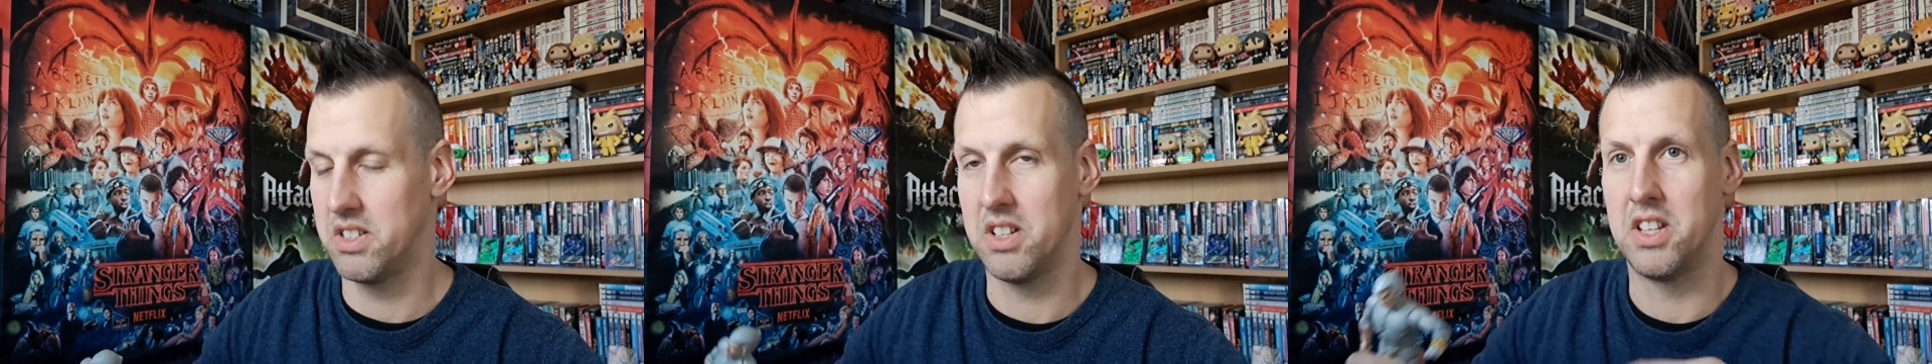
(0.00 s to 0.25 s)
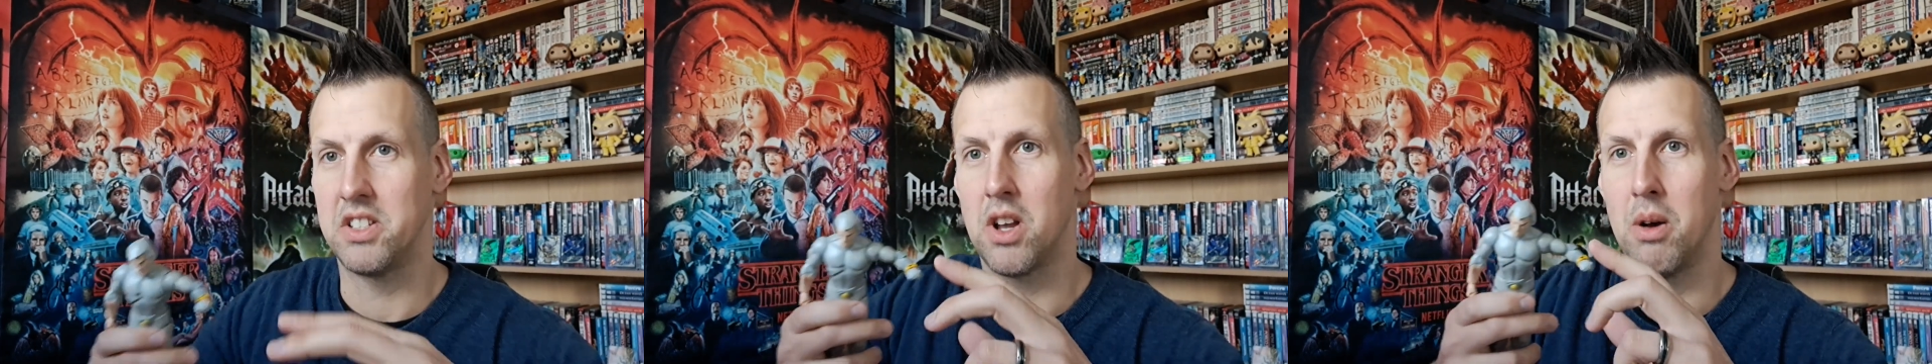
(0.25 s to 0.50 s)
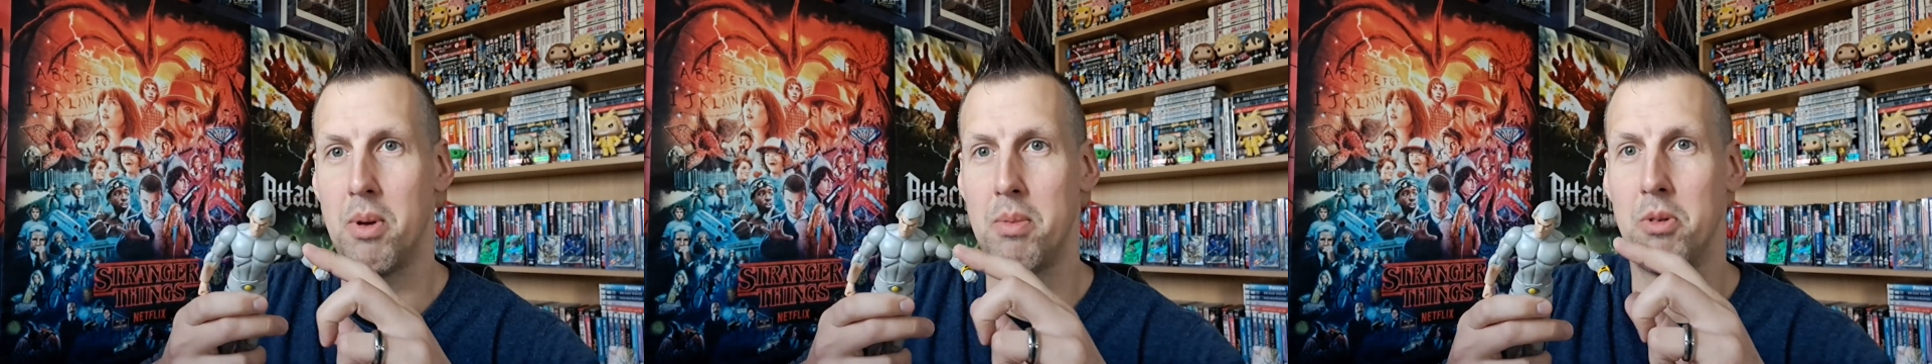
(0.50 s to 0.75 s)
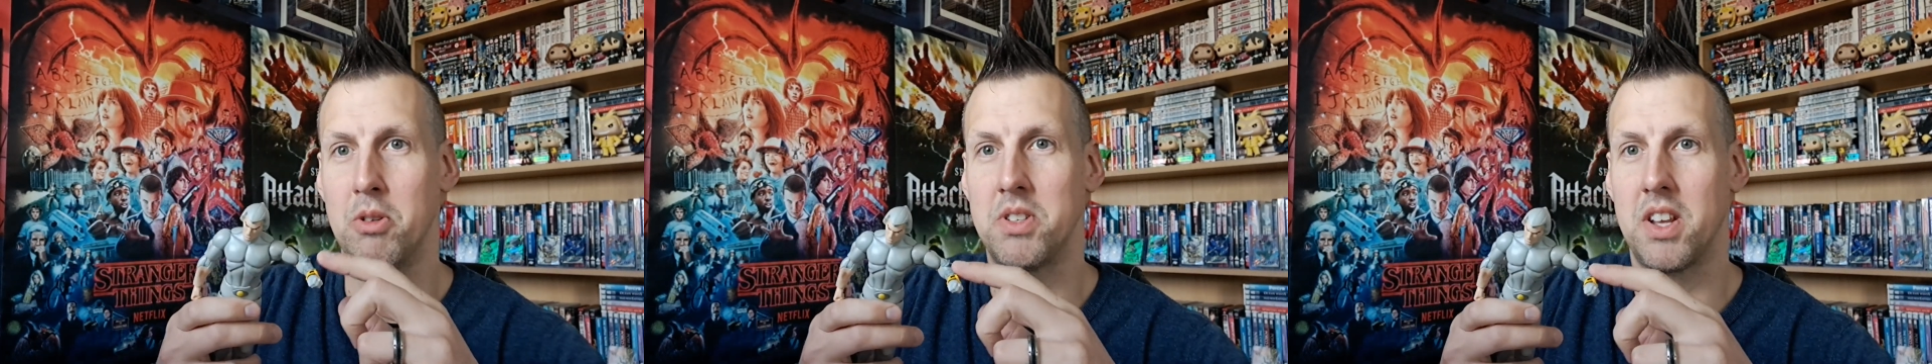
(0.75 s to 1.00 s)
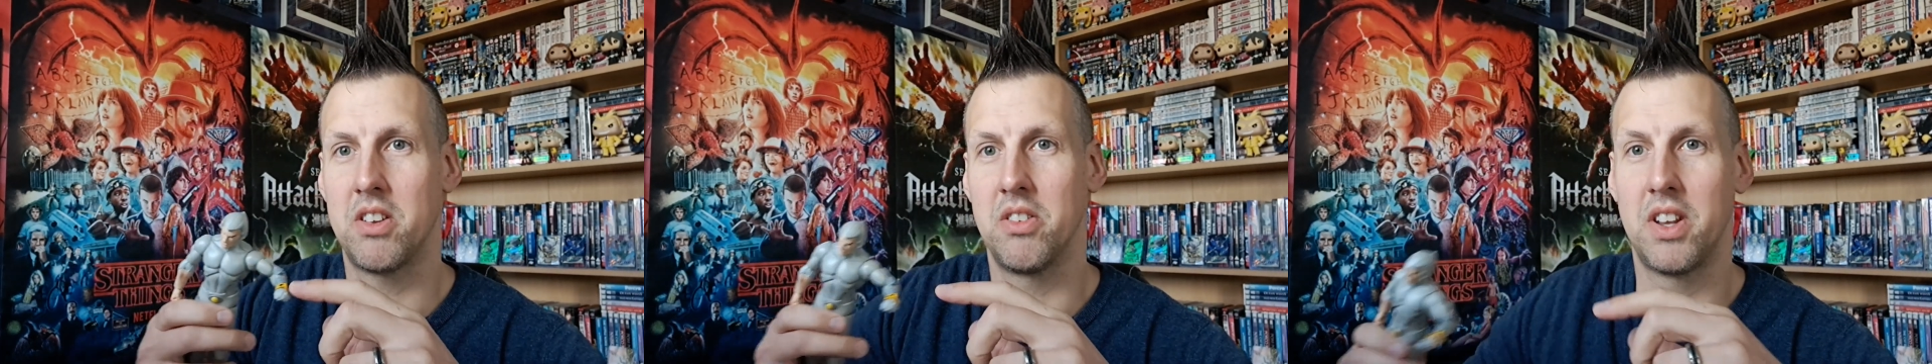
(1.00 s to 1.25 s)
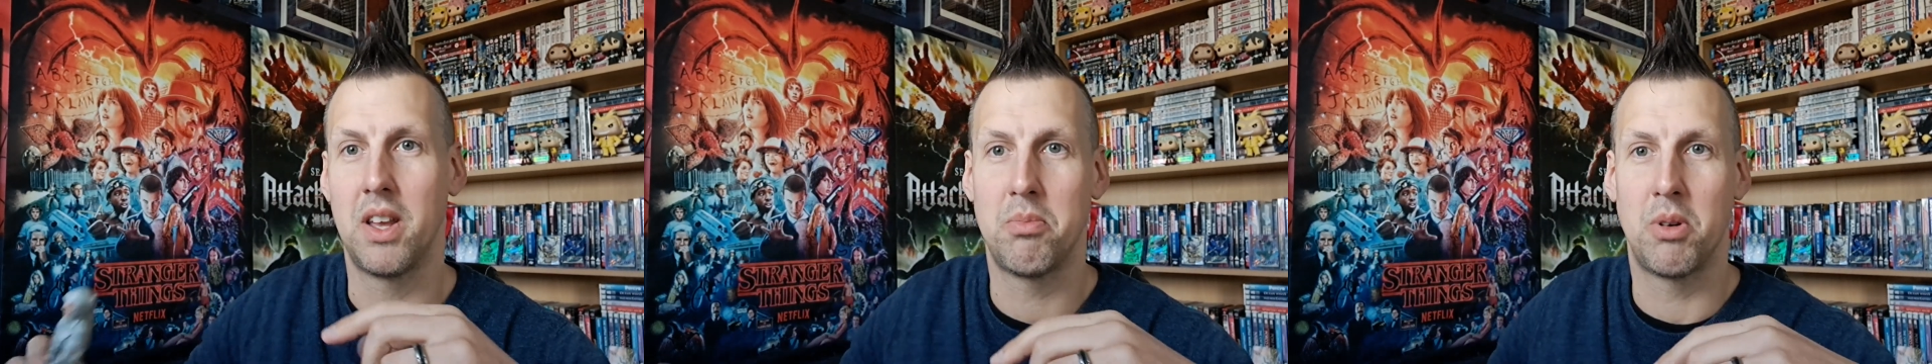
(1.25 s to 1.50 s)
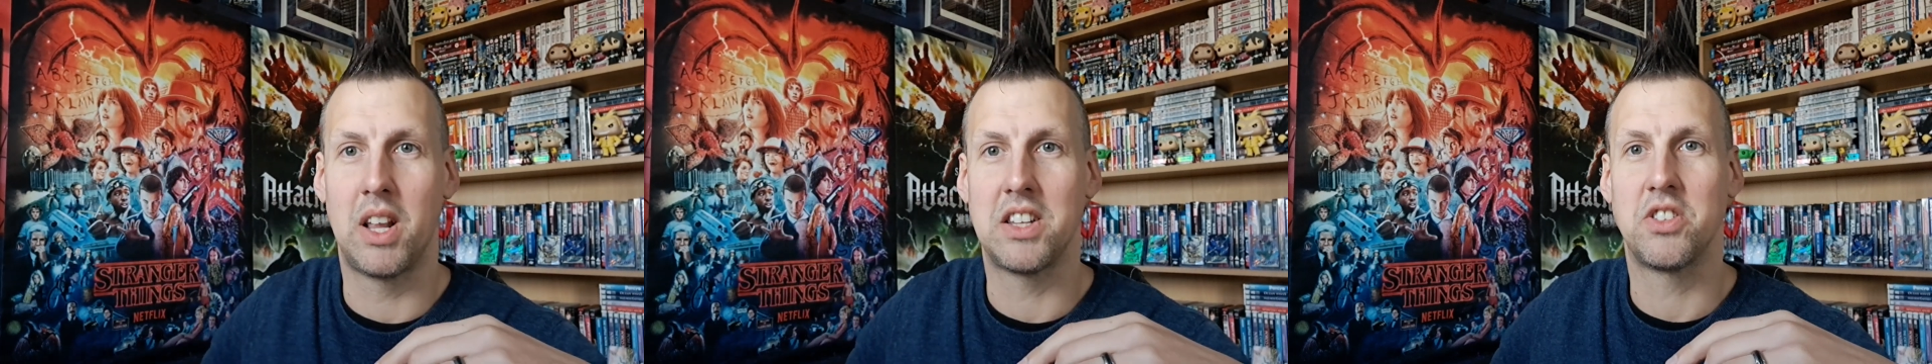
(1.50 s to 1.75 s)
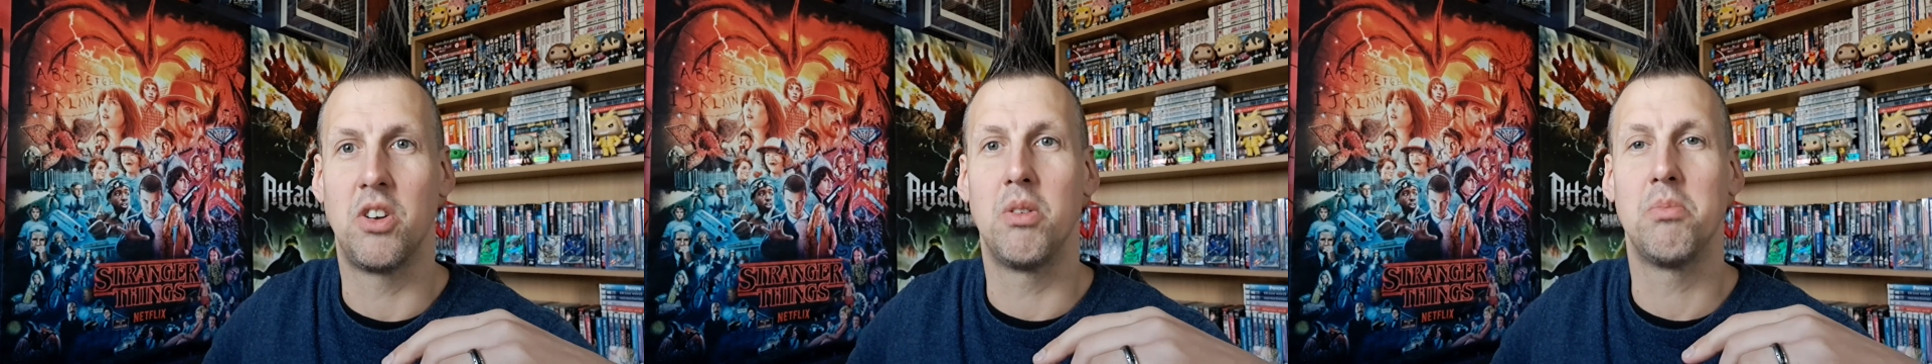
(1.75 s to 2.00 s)
he's got a bit of blue tack on there, but
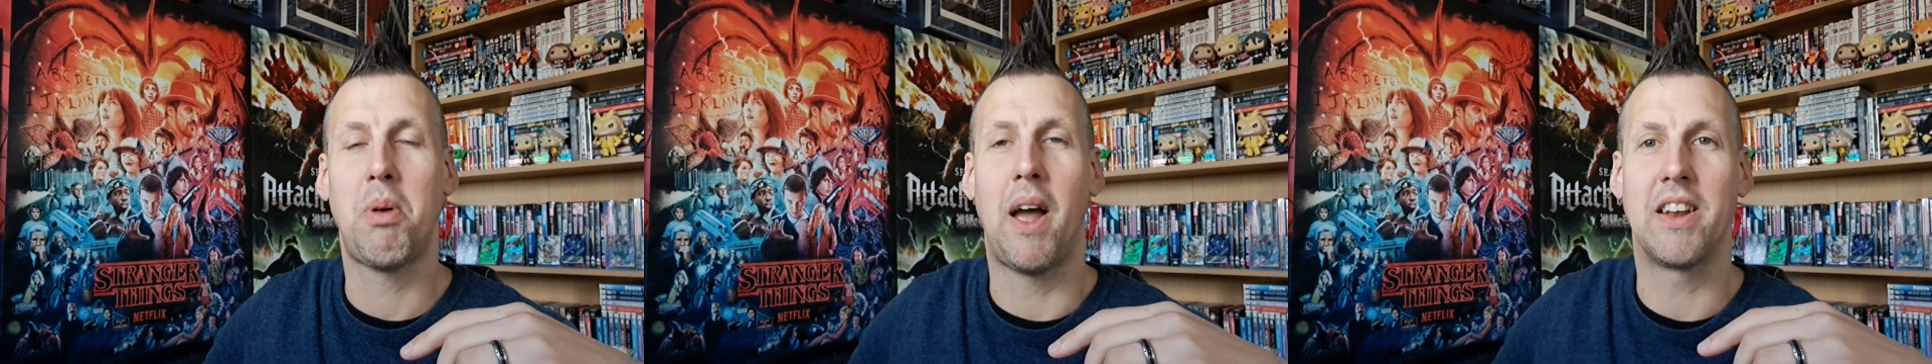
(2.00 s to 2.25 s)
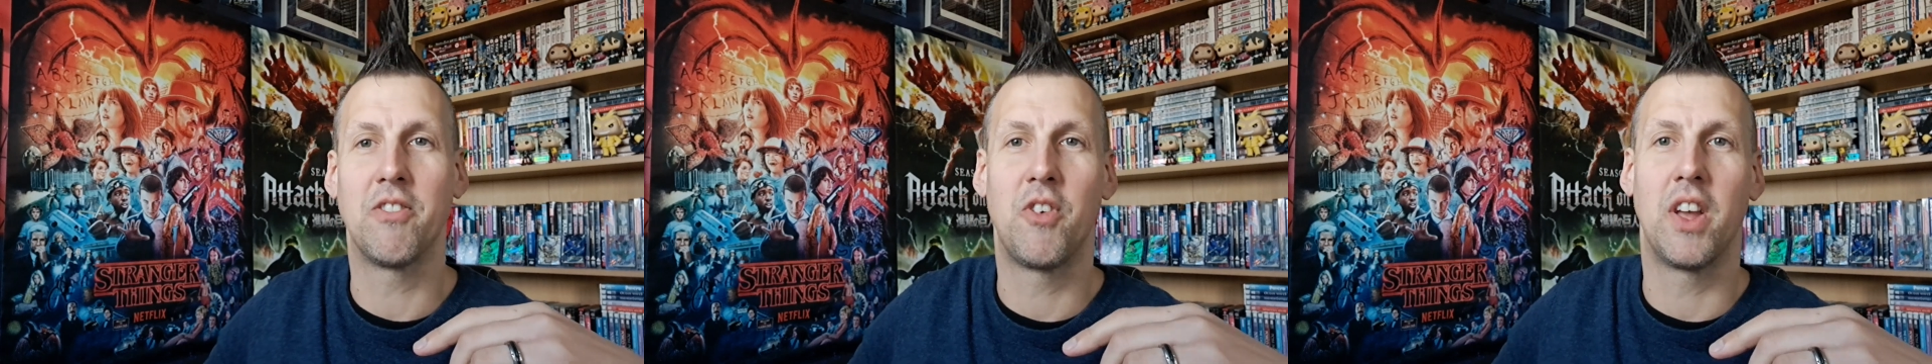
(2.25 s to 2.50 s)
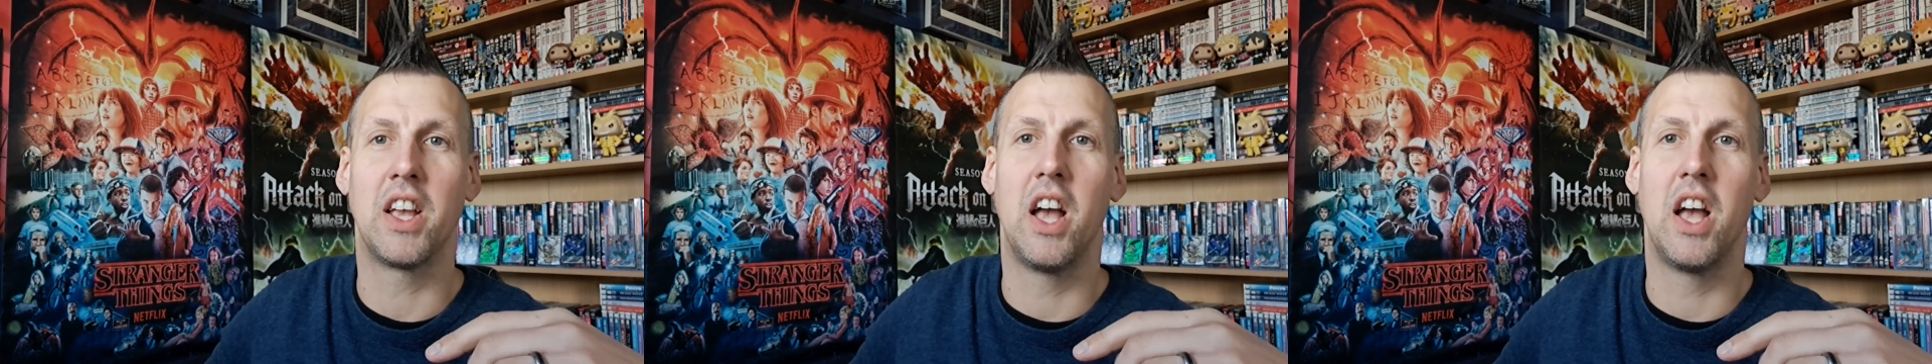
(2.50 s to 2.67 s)
that's not a paint thing.